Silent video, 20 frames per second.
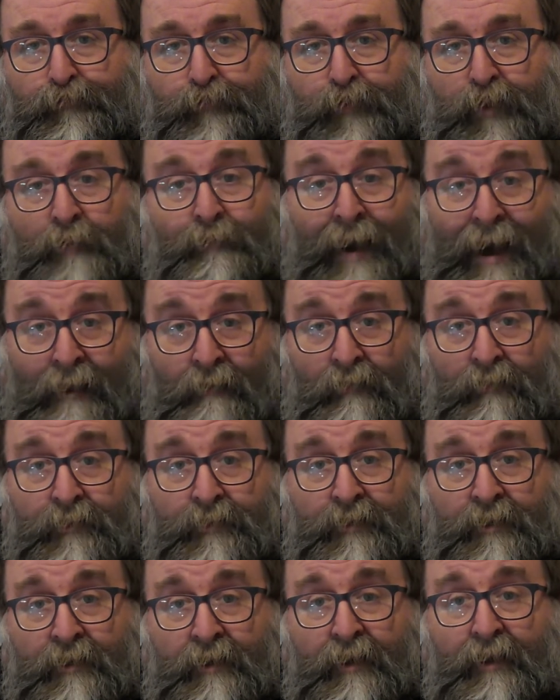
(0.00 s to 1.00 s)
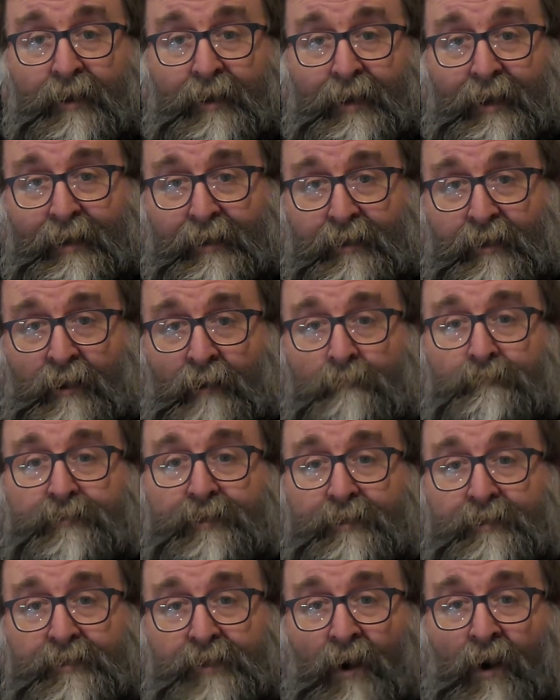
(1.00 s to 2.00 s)
barrels. It comes
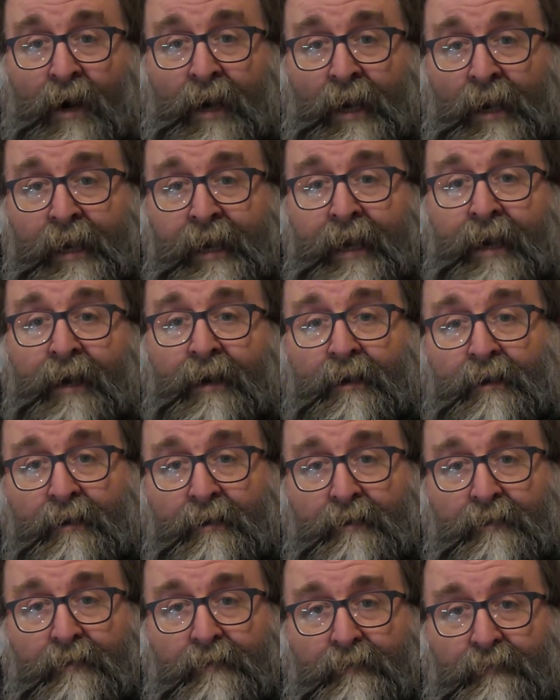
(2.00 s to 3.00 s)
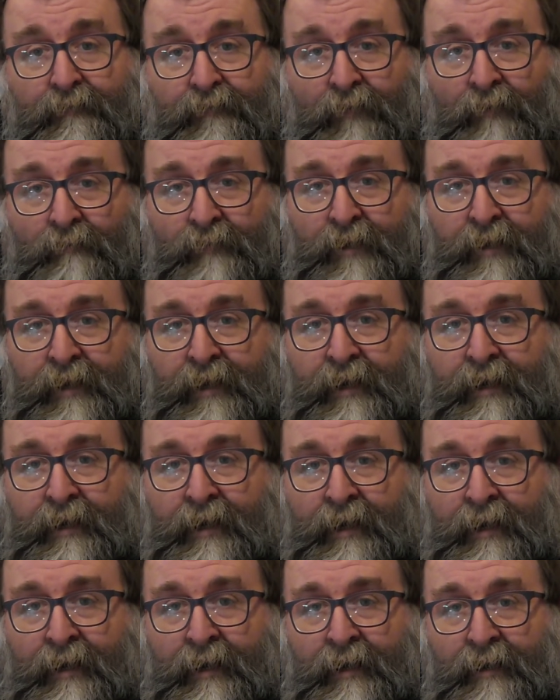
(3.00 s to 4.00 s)
entirely from
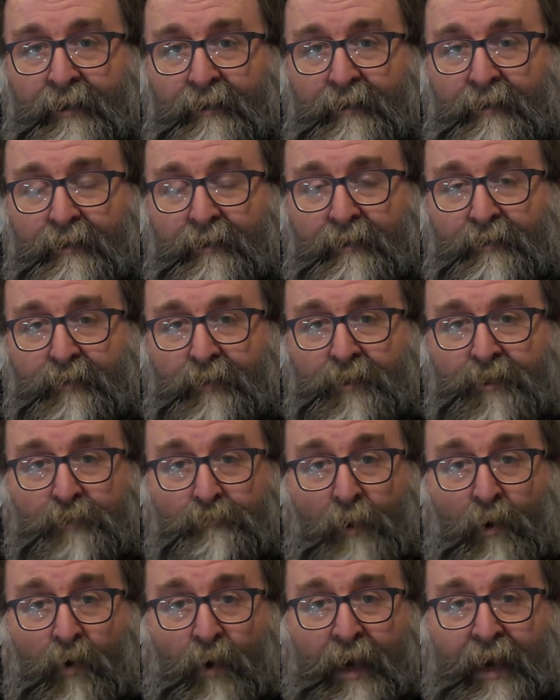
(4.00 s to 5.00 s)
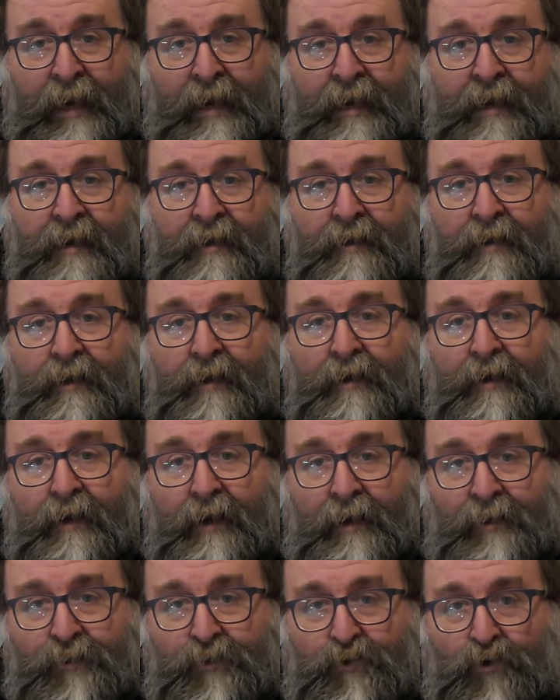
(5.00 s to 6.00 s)
the smoking
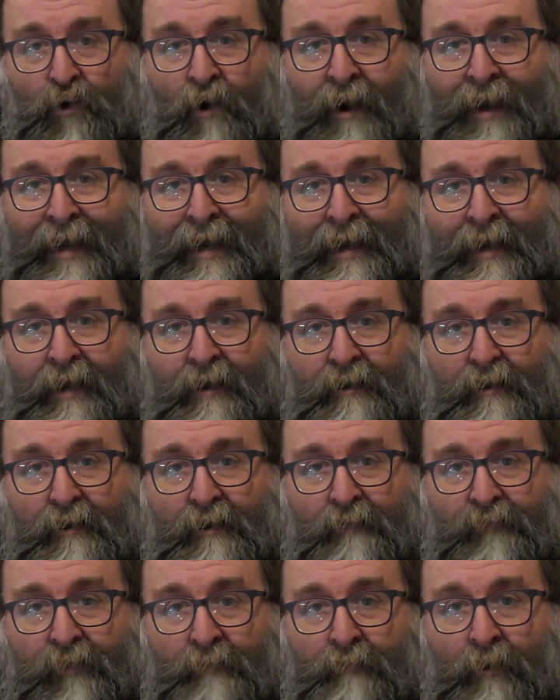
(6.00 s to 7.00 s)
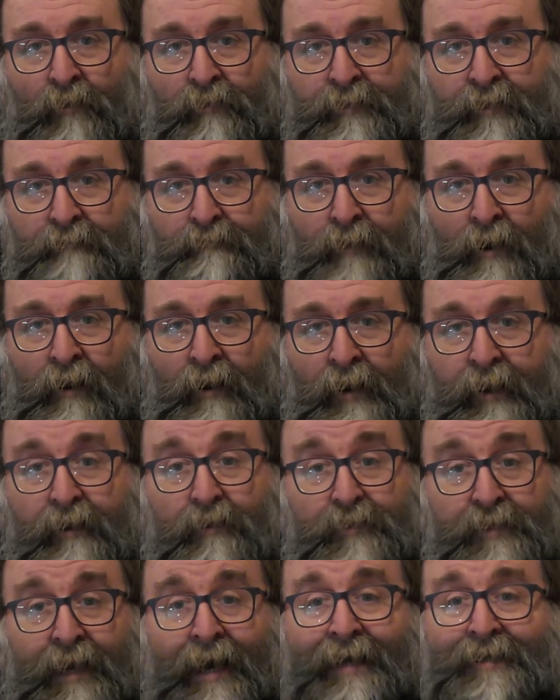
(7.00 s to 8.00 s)
and drying of the malted barley,
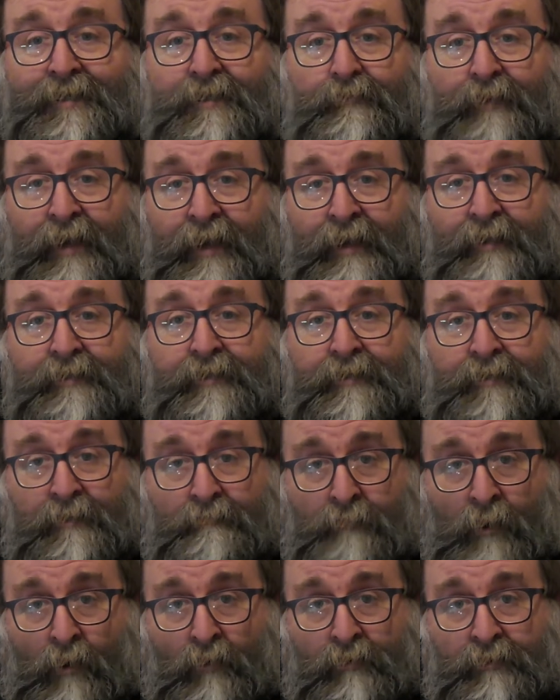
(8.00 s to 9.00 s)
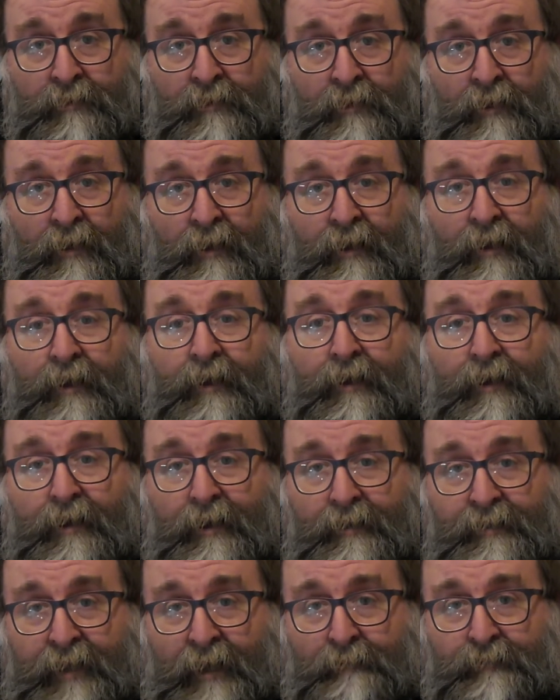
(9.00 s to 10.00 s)
because it has to be heated to malt.
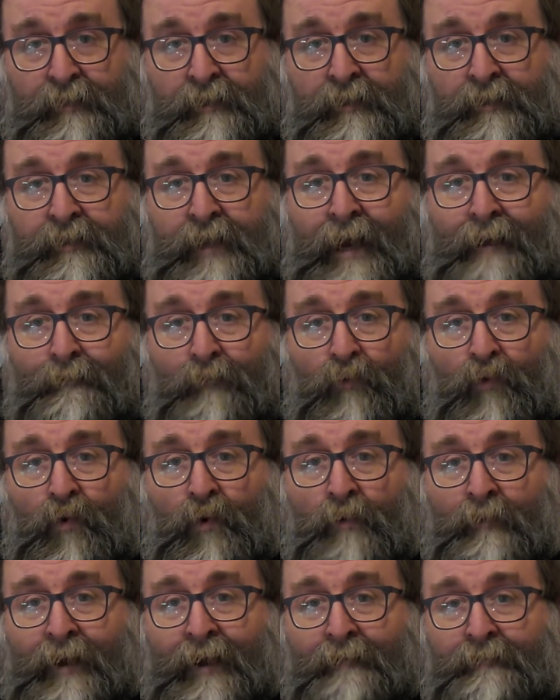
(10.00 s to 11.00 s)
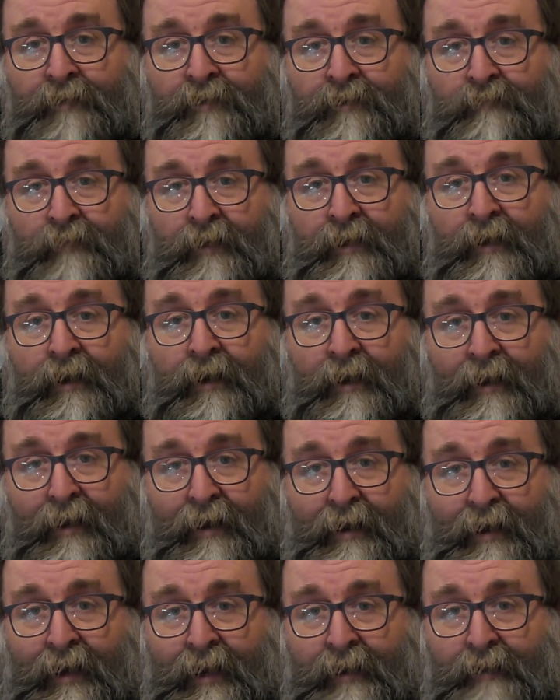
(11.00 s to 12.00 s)
It's kept in a damp, warm atmosphere,
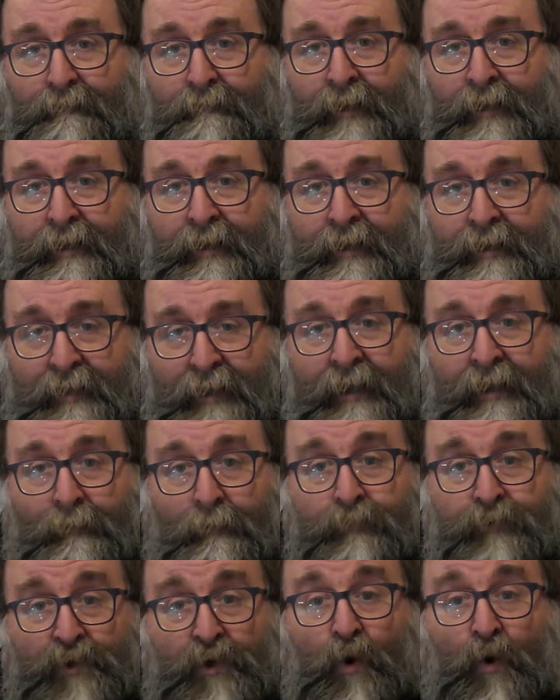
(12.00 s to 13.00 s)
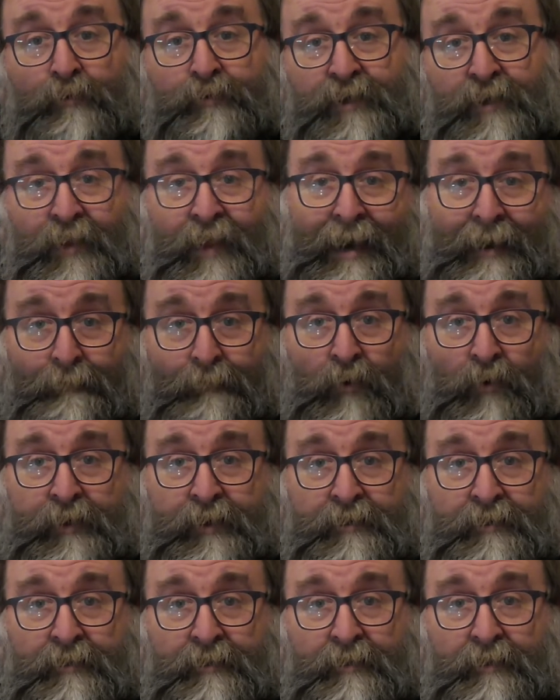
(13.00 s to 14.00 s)
and it absorbs at that
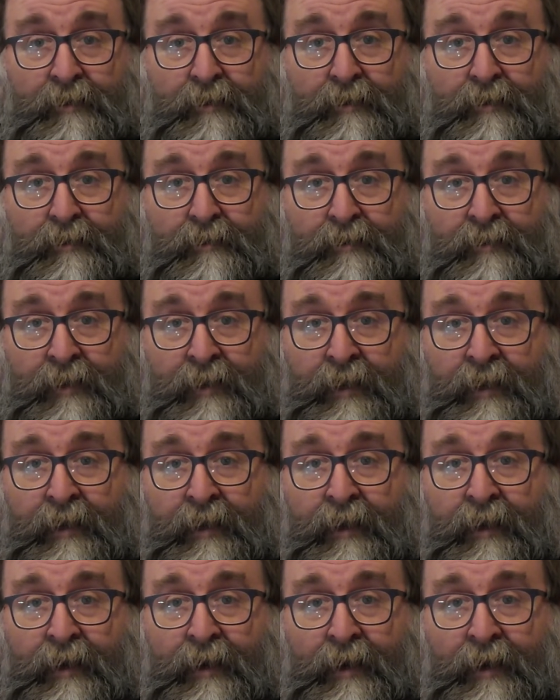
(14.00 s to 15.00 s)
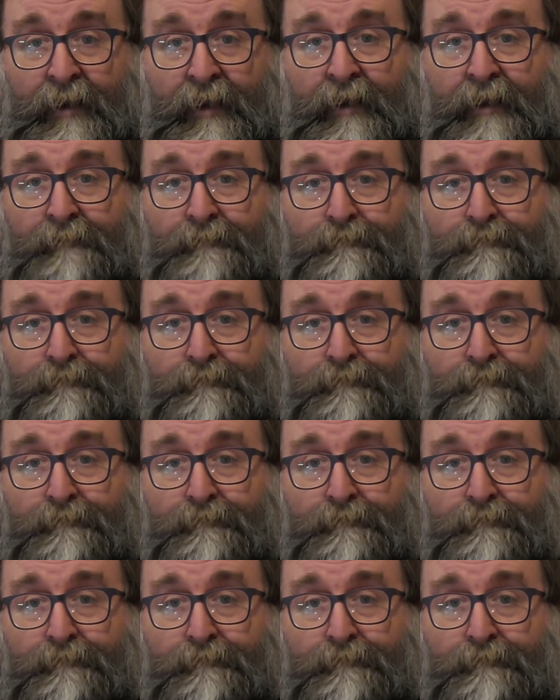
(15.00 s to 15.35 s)
point the